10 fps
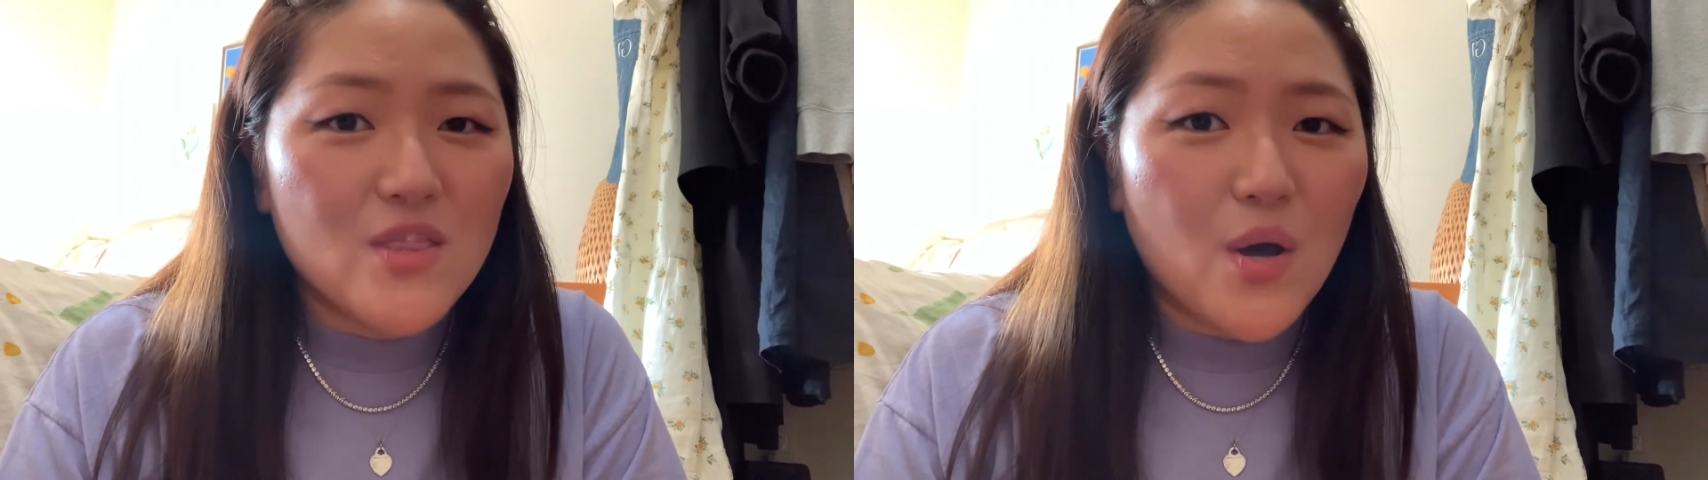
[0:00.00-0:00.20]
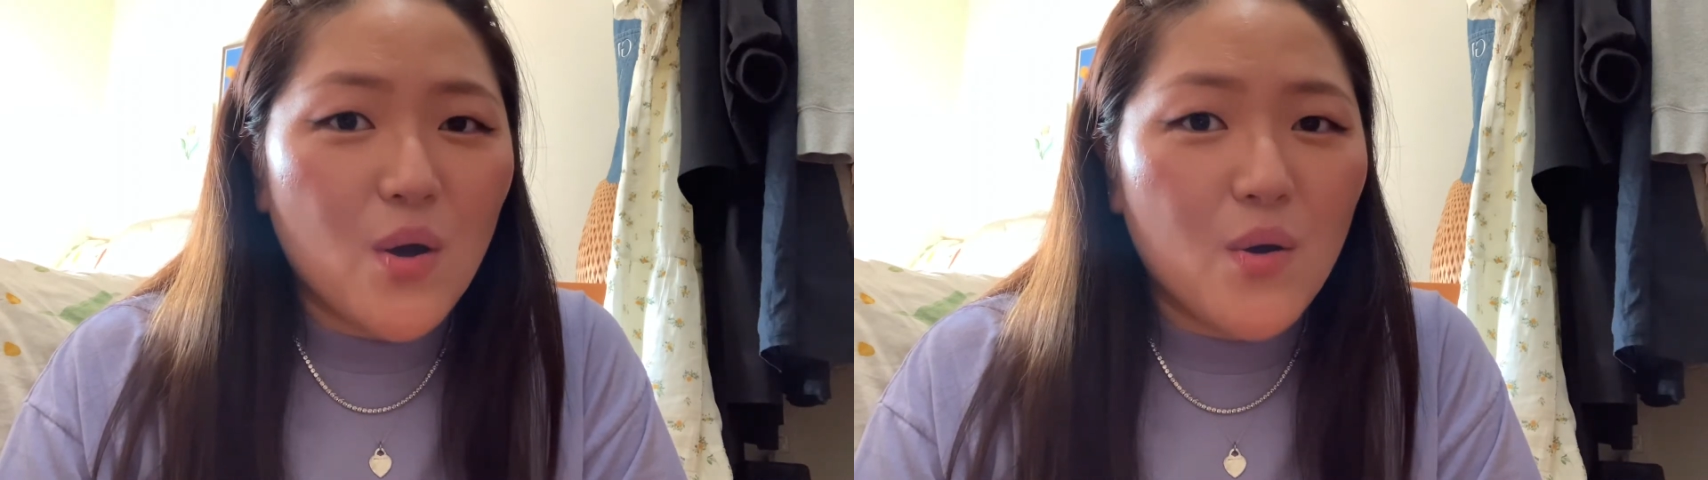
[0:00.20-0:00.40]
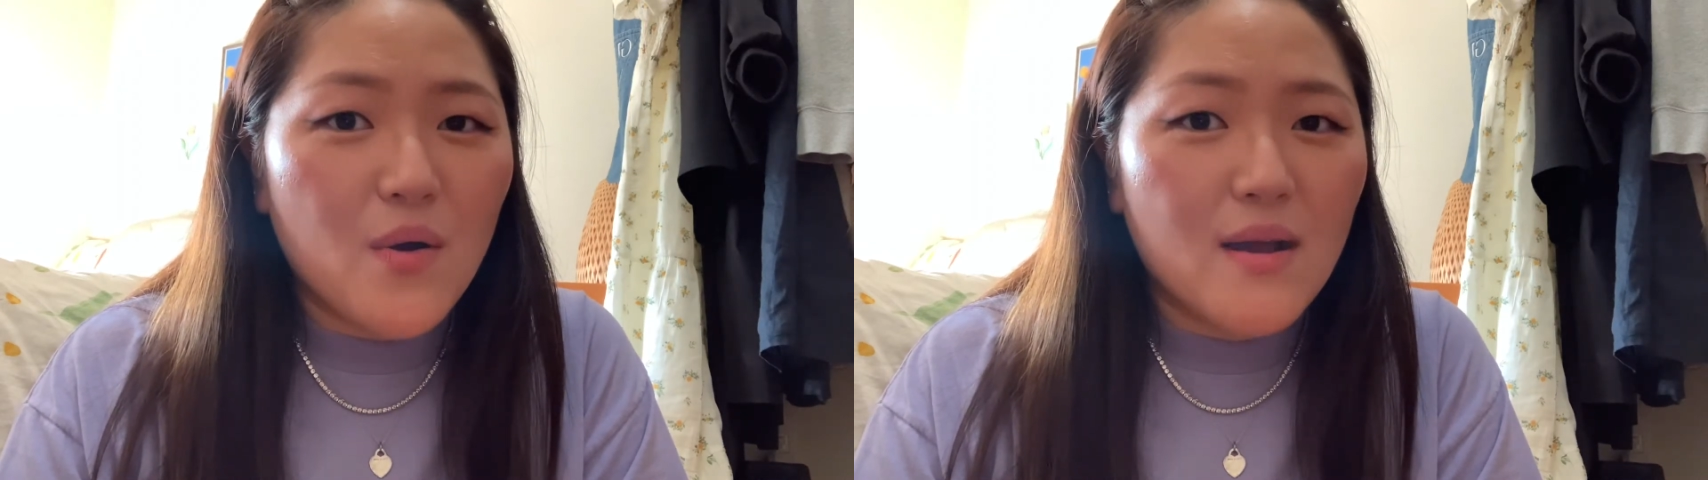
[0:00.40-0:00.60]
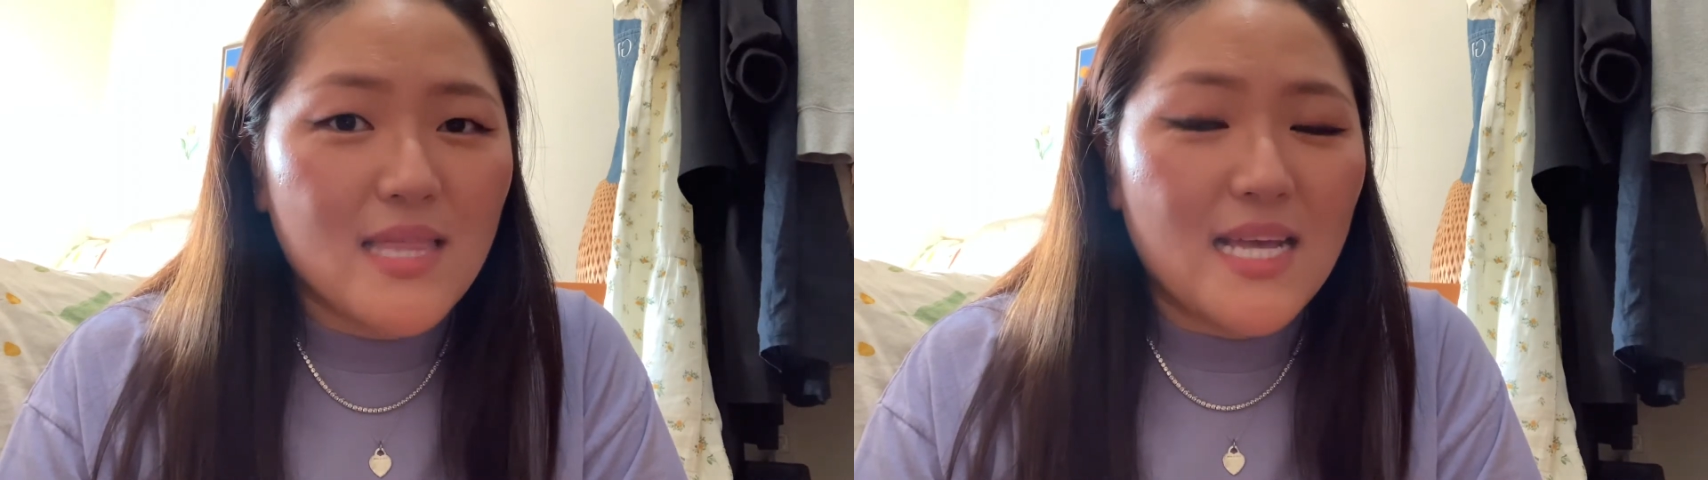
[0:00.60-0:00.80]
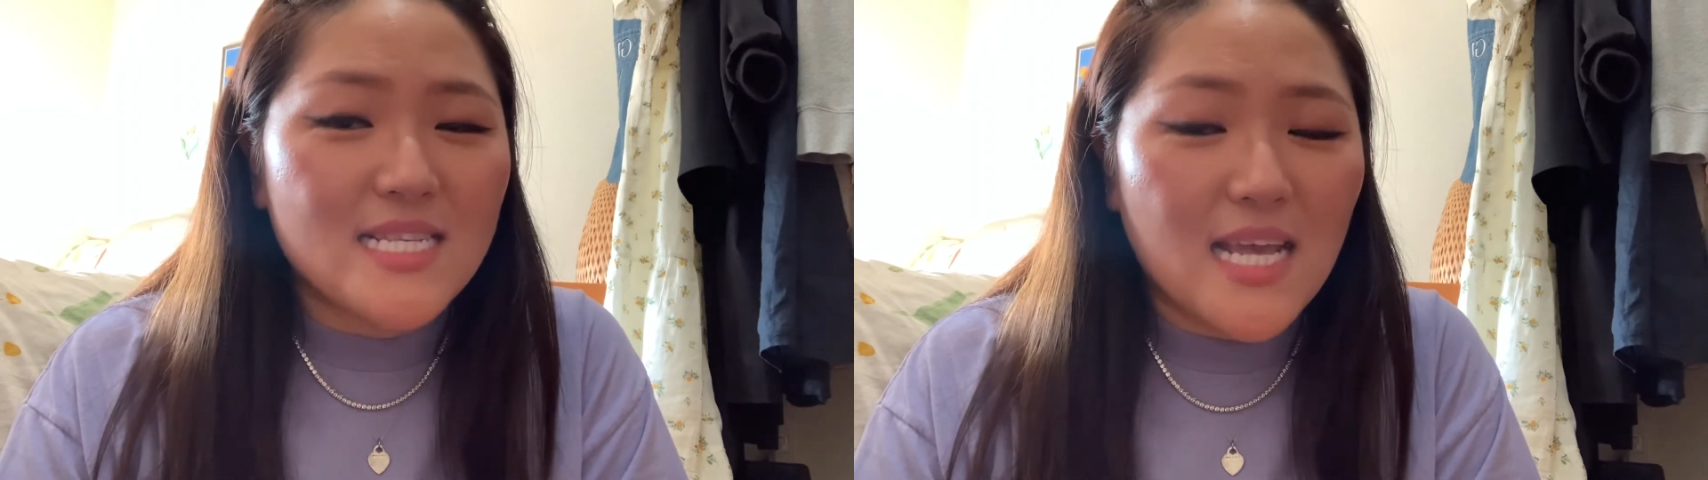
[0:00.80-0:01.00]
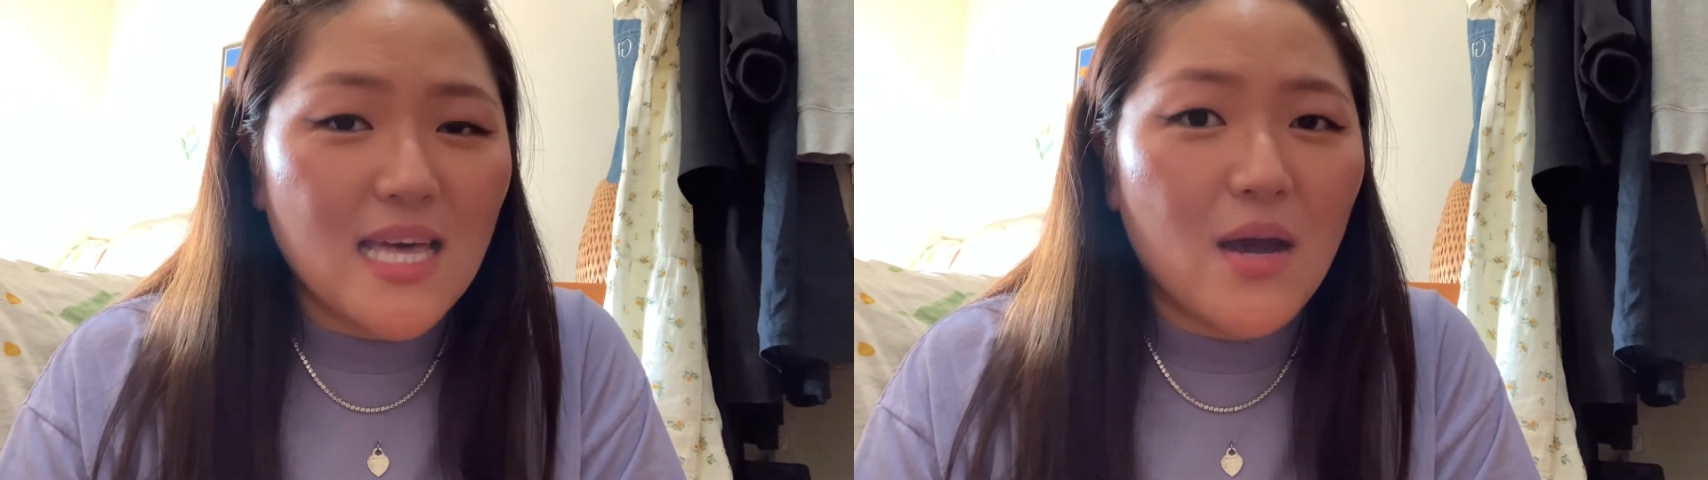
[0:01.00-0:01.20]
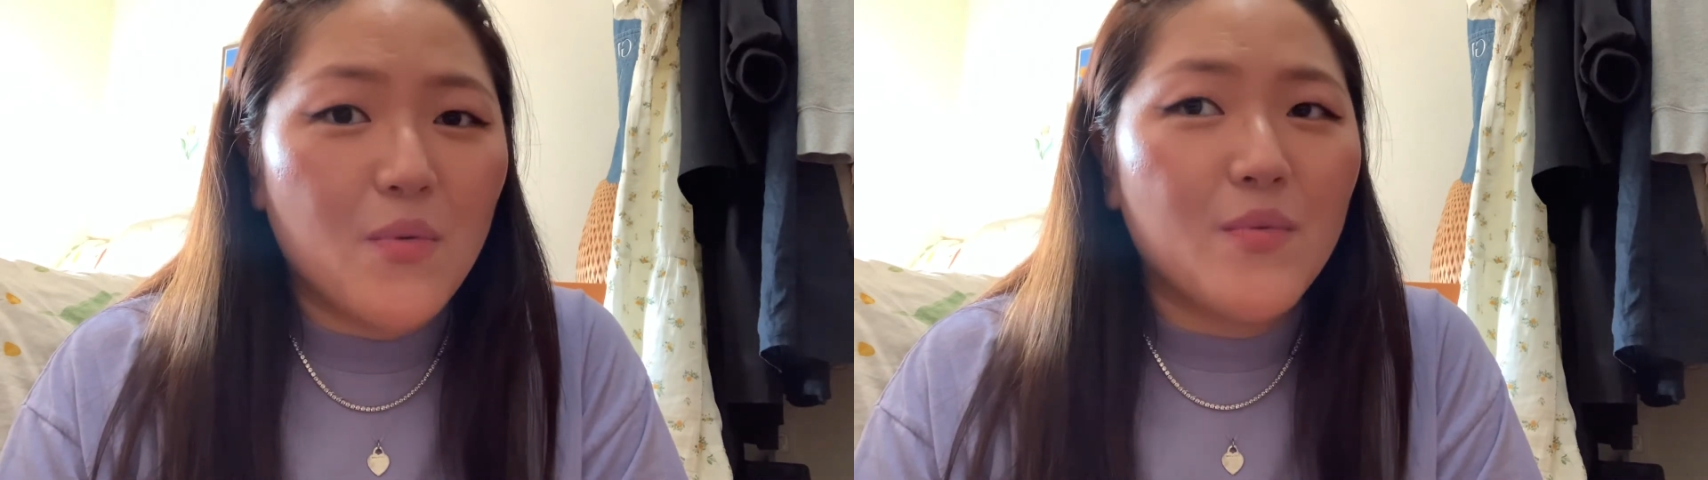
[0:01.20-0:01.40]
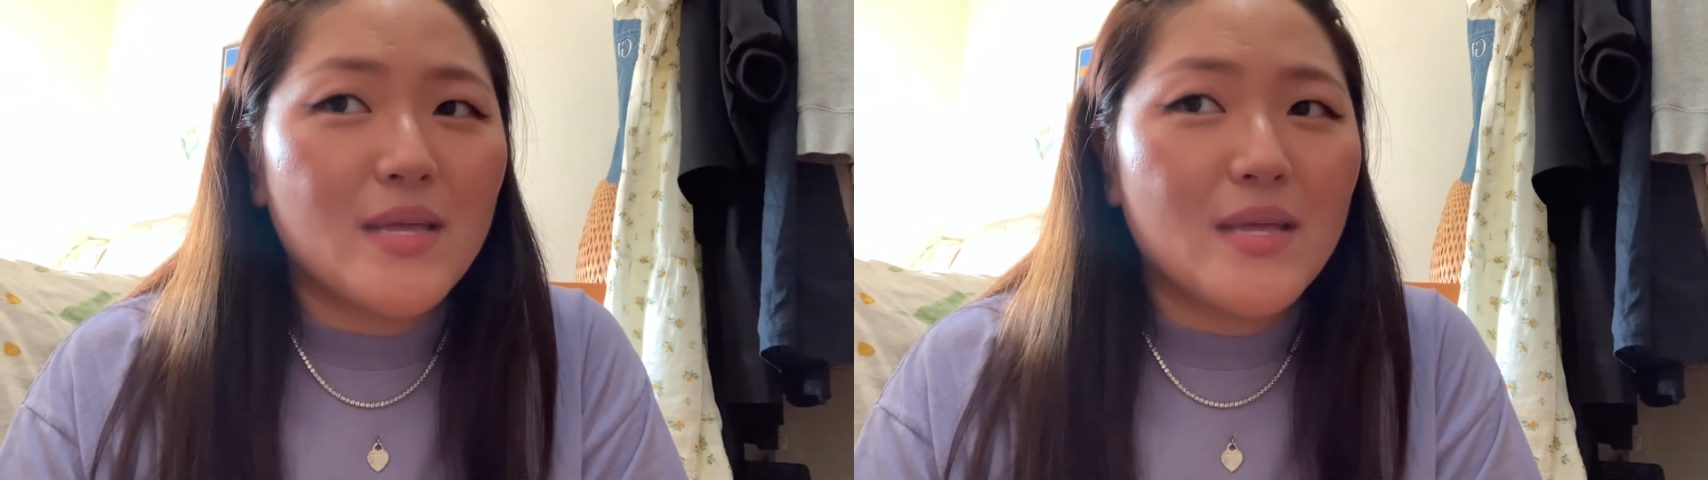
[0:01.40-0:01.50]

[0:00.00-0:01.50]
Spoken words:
though they say that